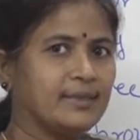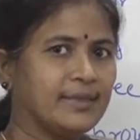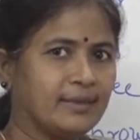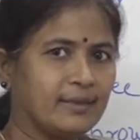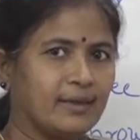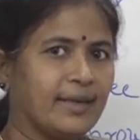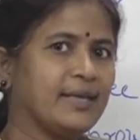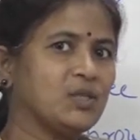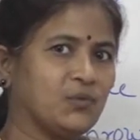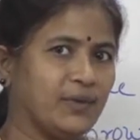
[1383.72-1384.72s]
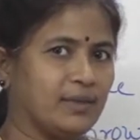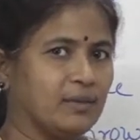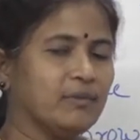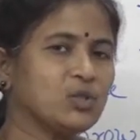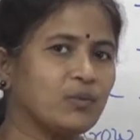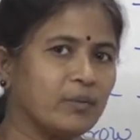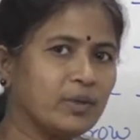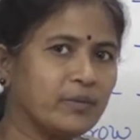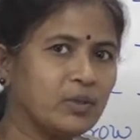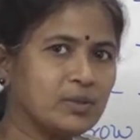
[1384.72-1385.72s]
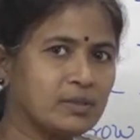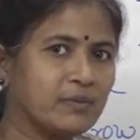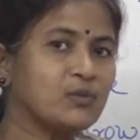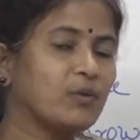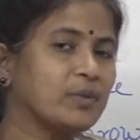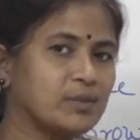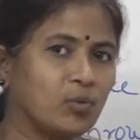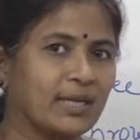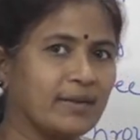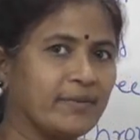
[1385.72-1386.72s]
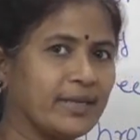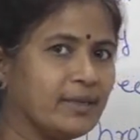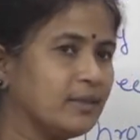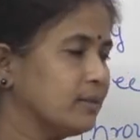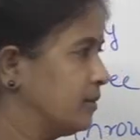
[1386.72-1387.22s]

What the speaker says: Dar and per. Which form do we use? Which form is more convenient?